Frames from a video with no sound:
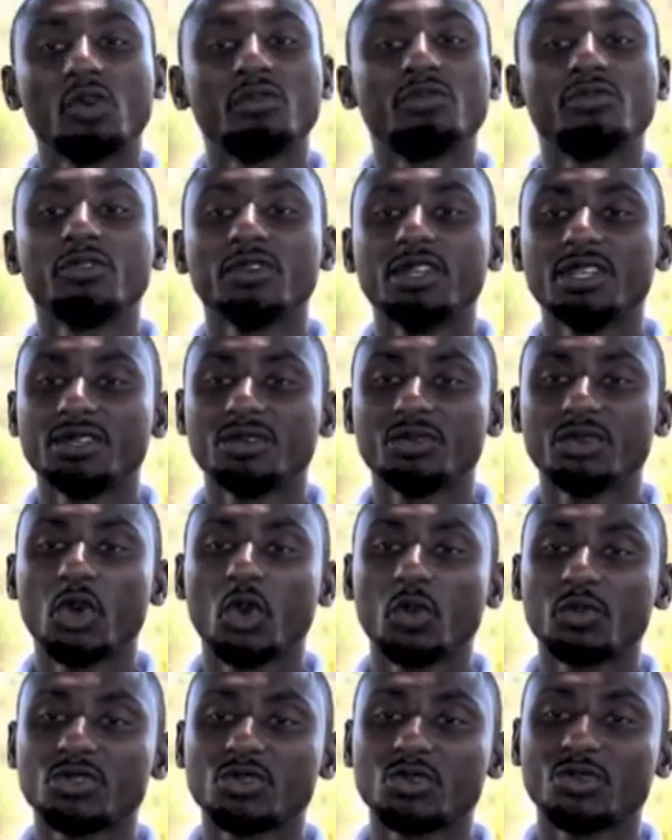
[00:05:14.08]
Hopefully, we
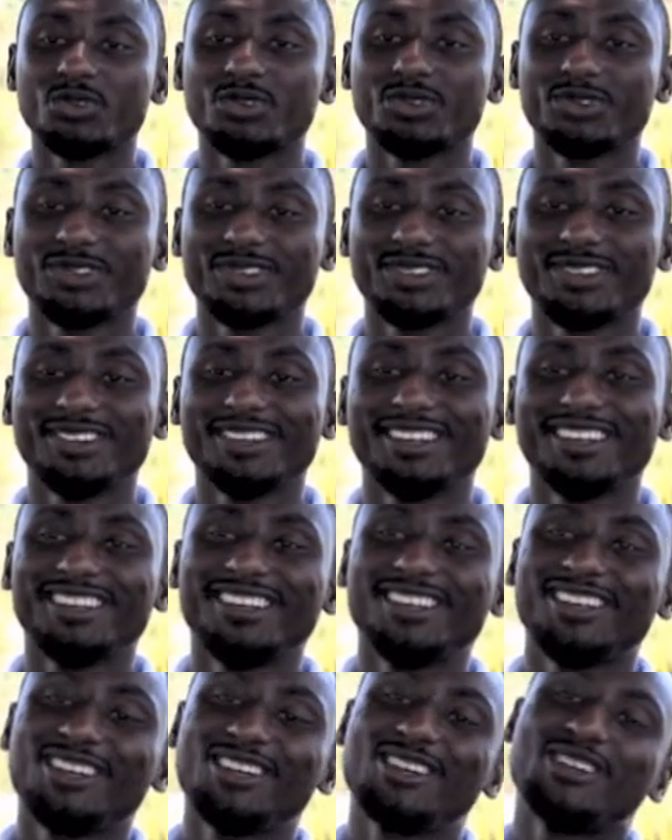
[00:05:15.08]
hope so.
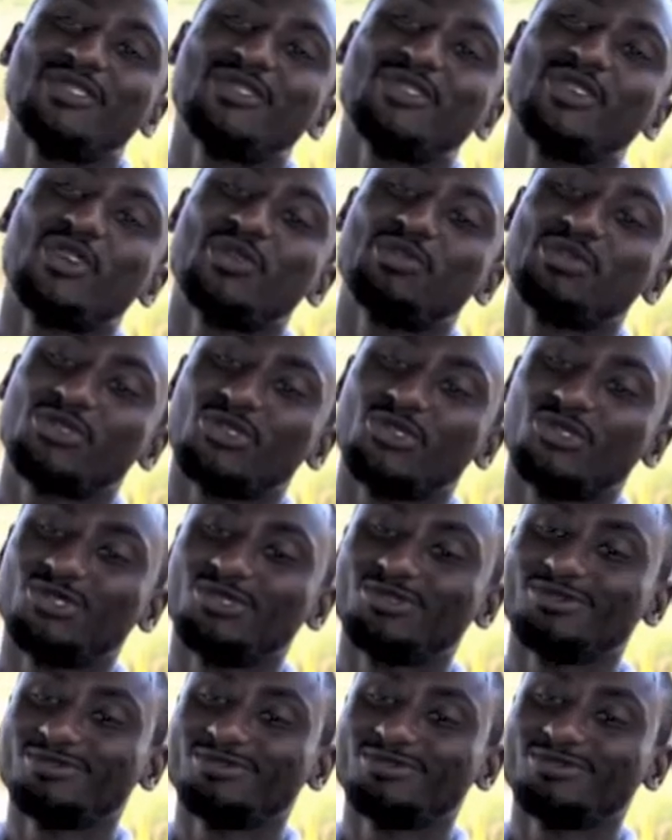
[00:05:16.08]
We hope so.